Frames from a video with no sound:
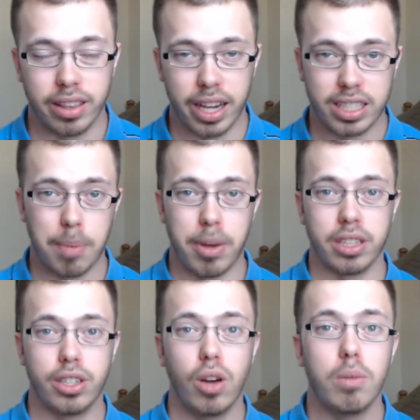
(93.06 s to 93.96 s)
Next up
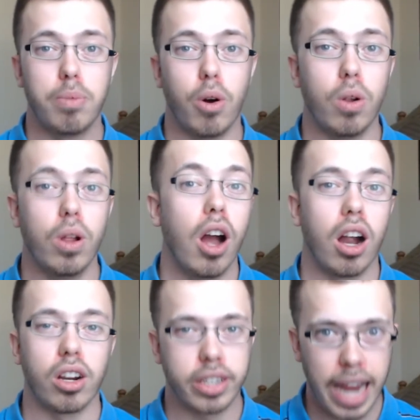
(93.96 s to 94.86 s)
on the totem pole
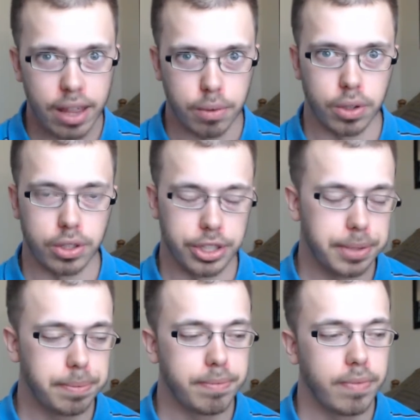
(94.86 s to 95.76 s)
are
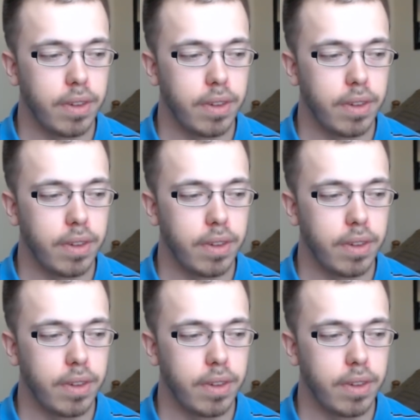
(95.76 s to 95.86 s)
gatherers.